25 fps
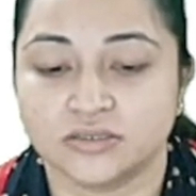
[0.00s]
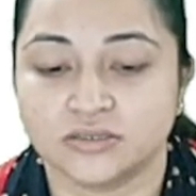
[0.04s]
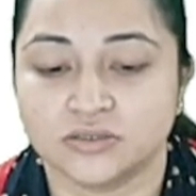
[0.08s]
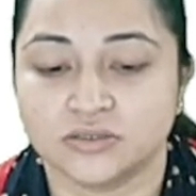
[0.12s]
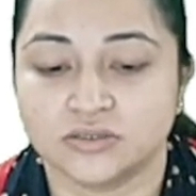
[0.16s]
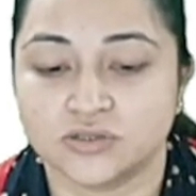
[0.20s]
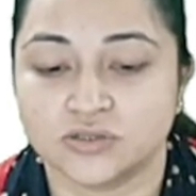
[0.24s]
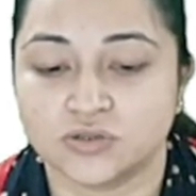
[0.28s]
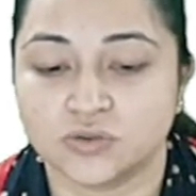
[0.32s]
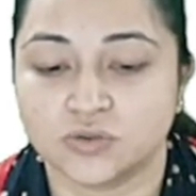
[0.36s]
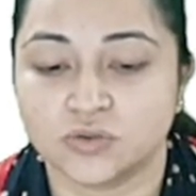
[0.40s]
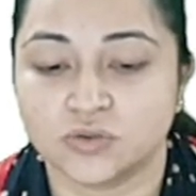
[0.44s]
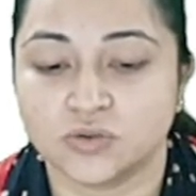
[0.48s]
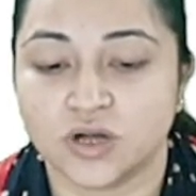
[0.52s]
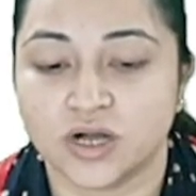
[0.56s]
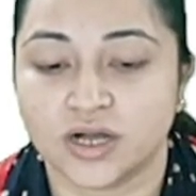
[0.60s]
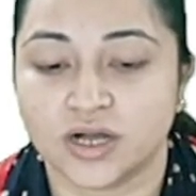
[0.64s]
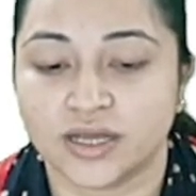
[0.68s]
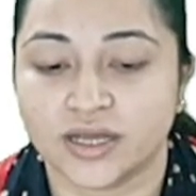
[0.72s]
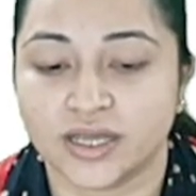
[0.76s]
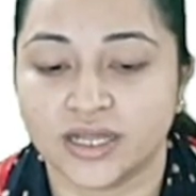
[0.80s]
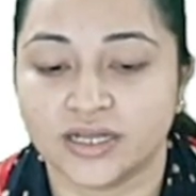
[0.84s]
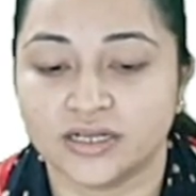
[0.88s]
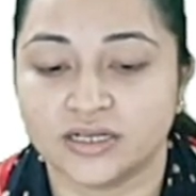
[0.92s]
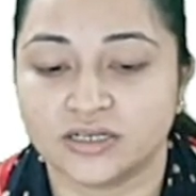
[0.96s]
So
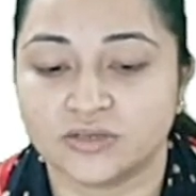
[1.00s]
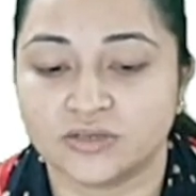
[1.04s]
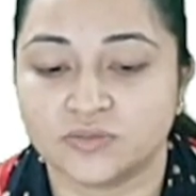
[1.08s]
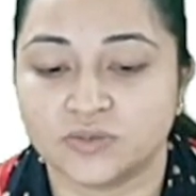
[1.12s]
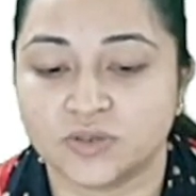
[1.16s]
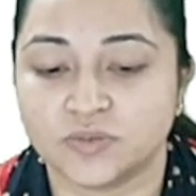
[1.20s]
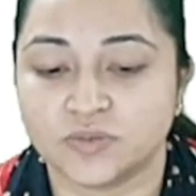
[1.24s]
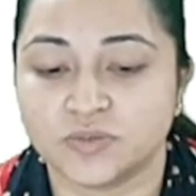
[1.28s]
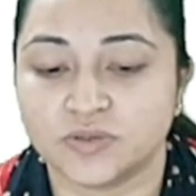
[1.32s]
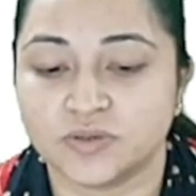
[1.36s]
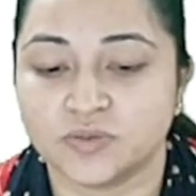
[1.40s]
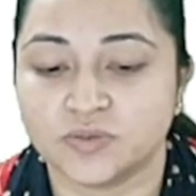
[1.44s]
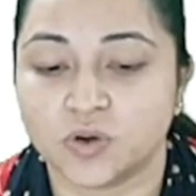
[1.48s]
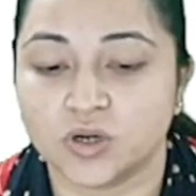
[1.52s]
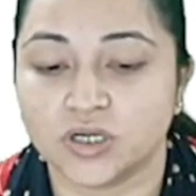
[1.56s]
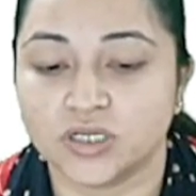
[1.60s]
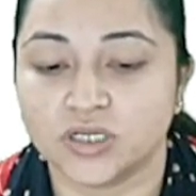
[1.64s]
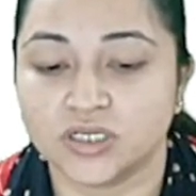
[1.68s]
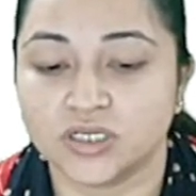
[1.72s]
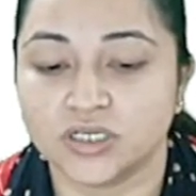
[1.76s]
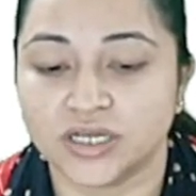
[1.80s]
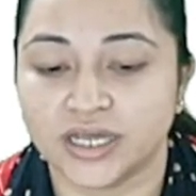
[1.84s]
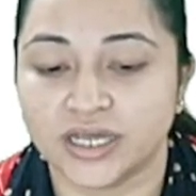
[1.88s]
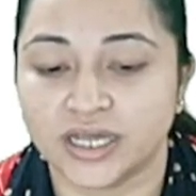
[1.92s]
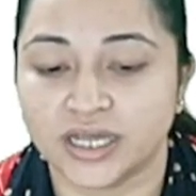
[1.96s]
again it will be
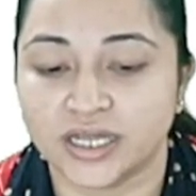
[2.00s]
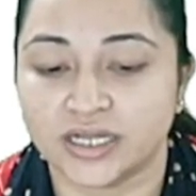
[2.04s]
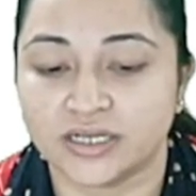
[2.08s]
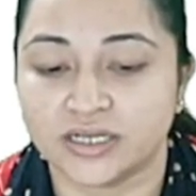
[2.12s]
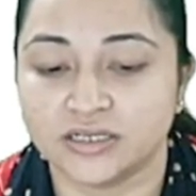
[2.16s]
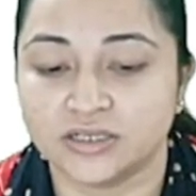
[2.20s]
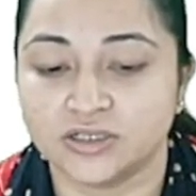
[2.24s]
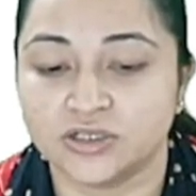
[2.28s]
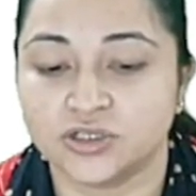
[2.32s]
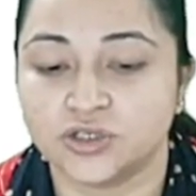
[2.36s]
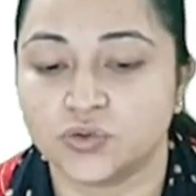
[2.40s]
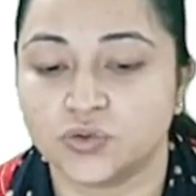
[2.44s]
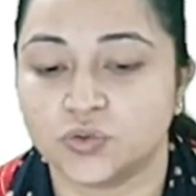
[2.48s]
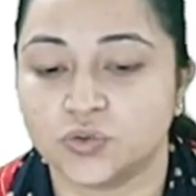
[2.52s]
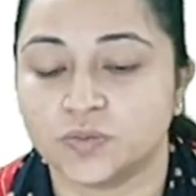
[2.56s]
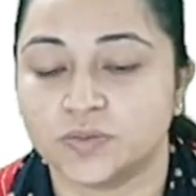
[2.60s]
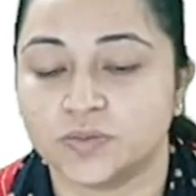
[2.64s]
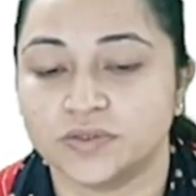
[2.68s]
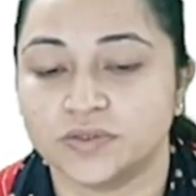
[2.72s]
what? N cube.